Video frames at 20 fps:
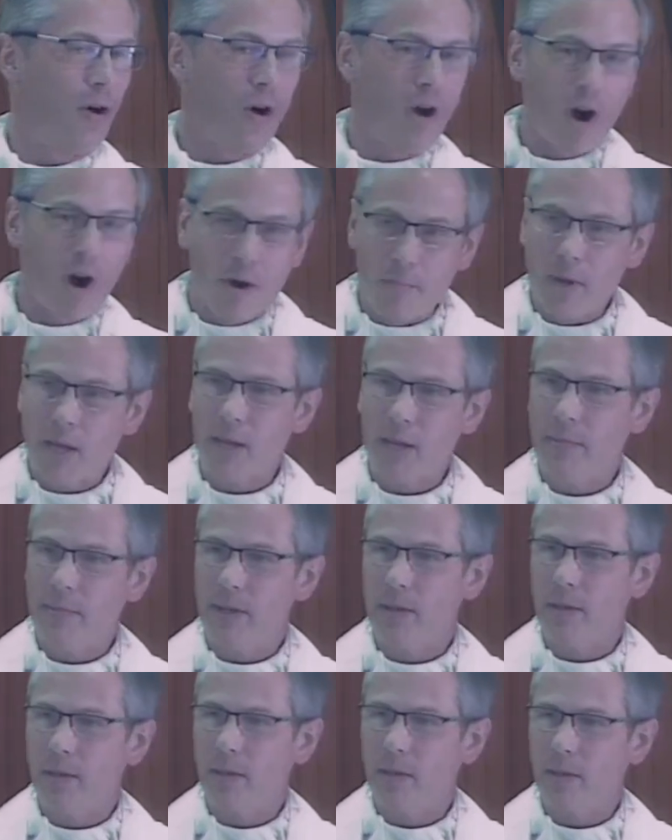Or
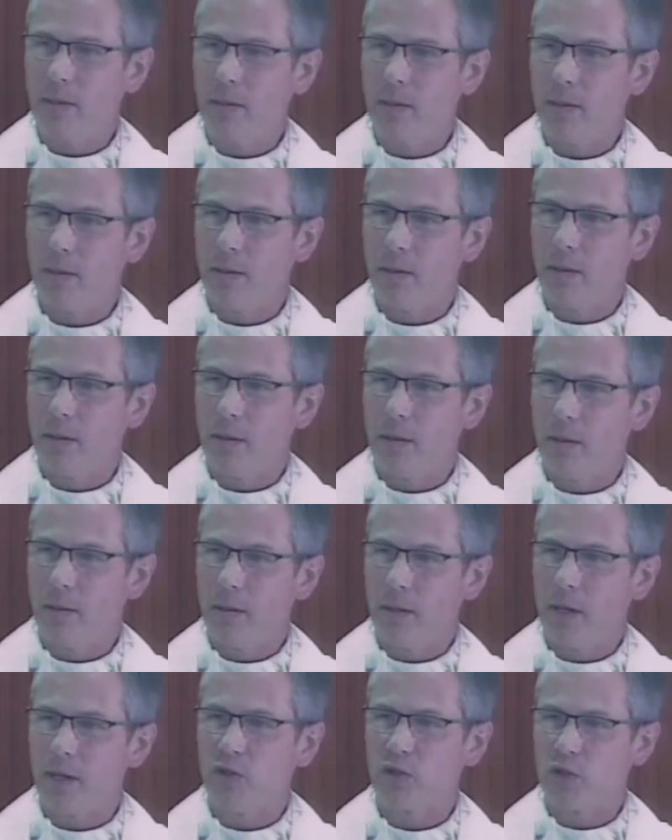maybe
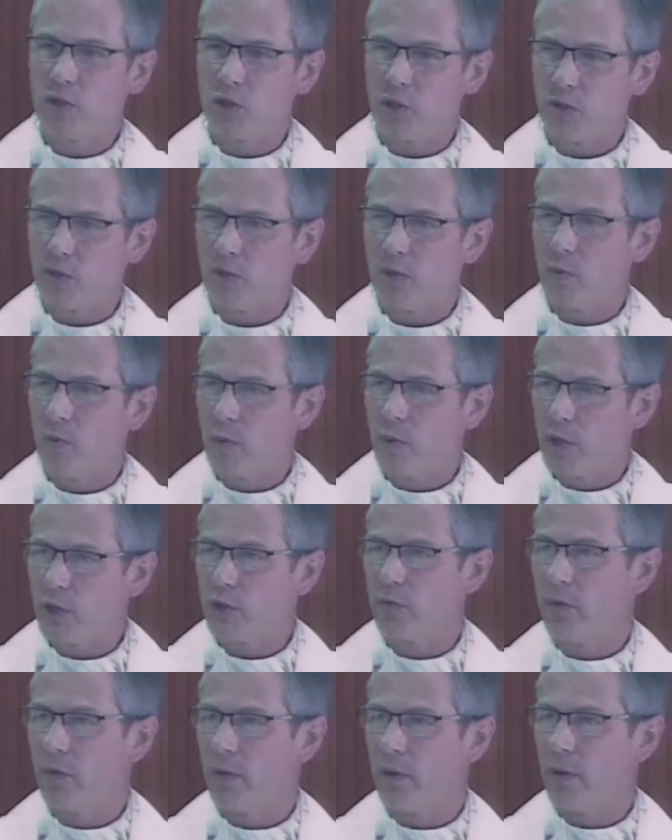that's just
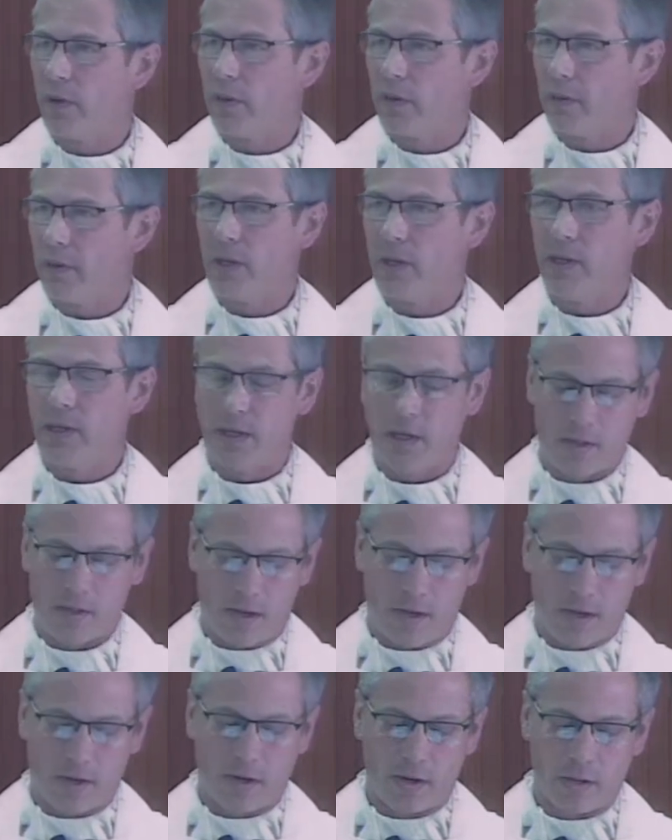wishful thinking
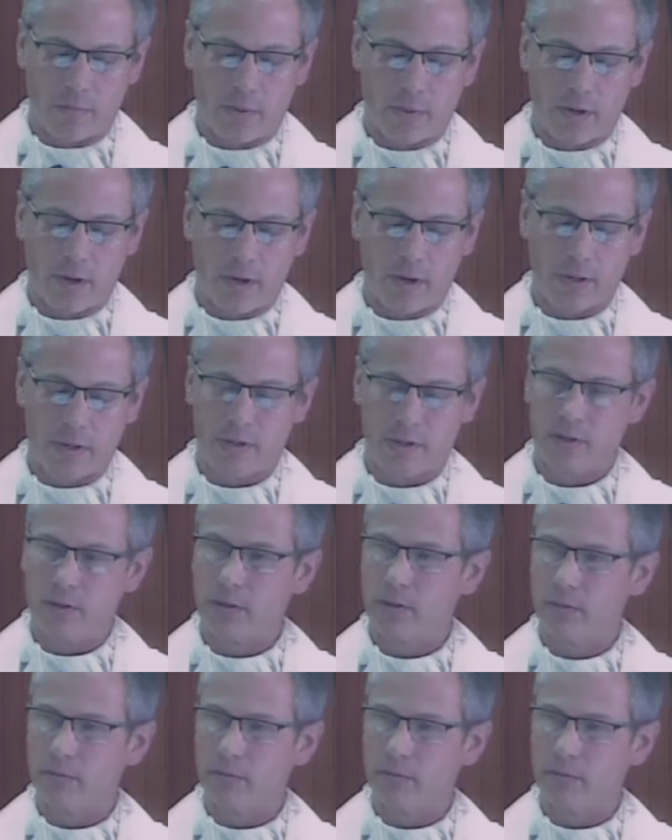on our part.